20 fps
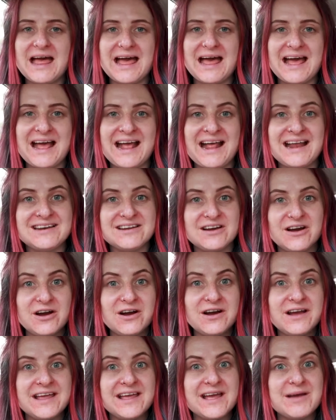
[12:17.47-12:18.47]
and
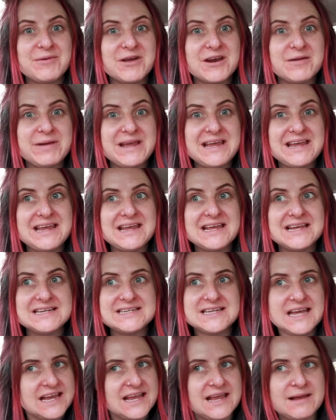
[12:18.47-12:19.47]
I am going to be
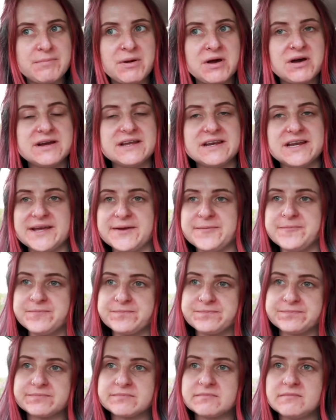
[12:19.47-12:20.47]
taking part in it.
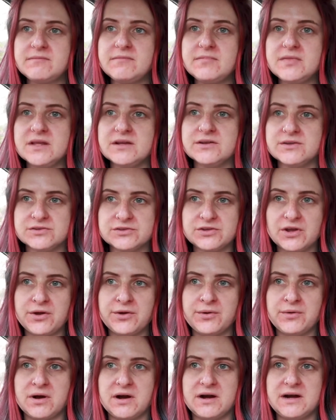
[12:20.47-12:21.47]

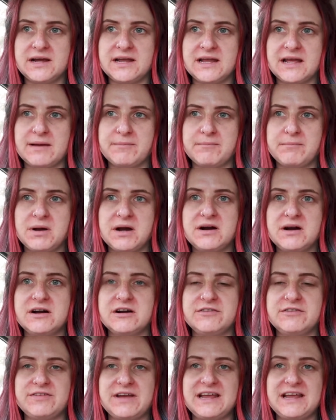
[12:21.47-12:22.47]
So I am part
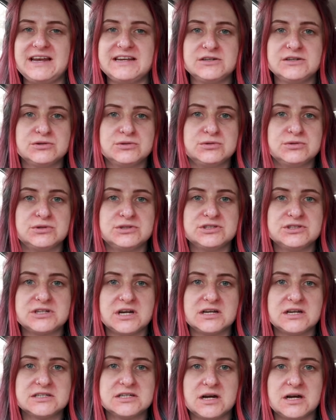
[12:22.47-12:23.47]
of a little
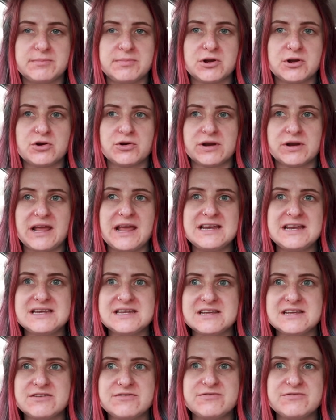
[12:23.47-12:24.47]
startup
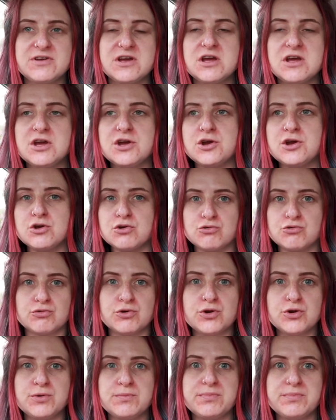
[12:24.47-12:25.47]
creative
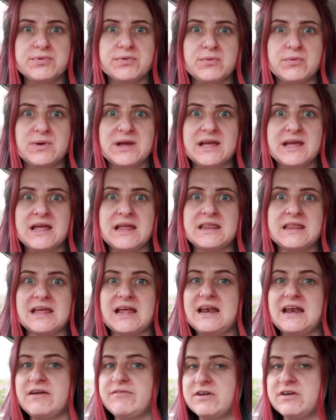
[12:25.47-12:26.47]
group with
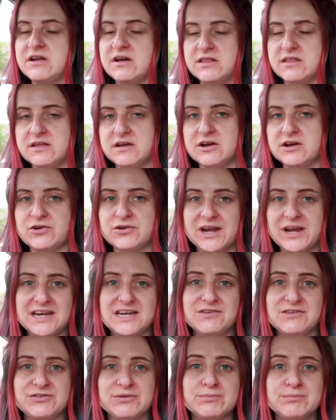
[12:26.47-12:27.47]
11 other
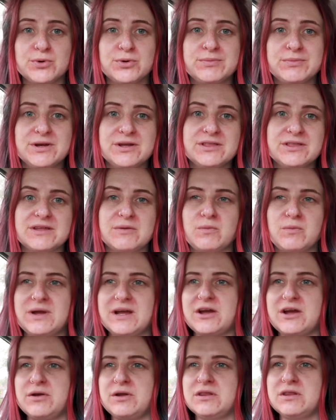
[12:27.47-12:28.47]
creatives in Bournemouth and we're
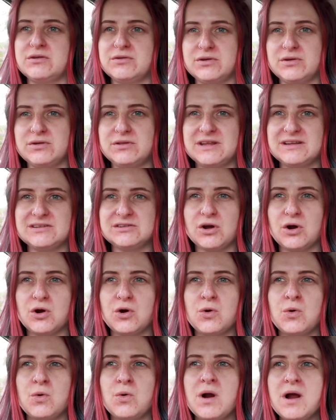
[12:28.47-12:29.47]
going through this
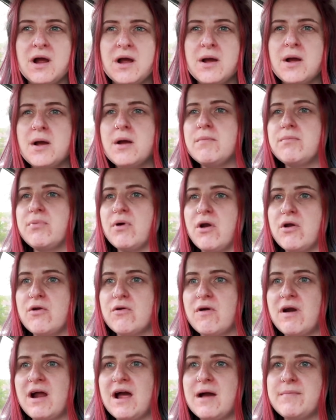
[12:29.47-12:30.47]
whole
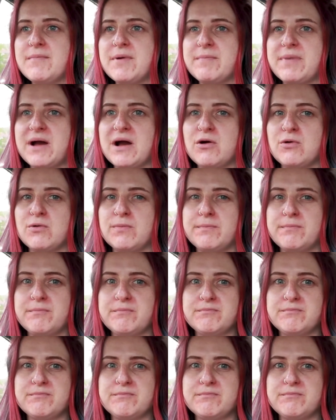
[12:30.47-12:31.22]
program about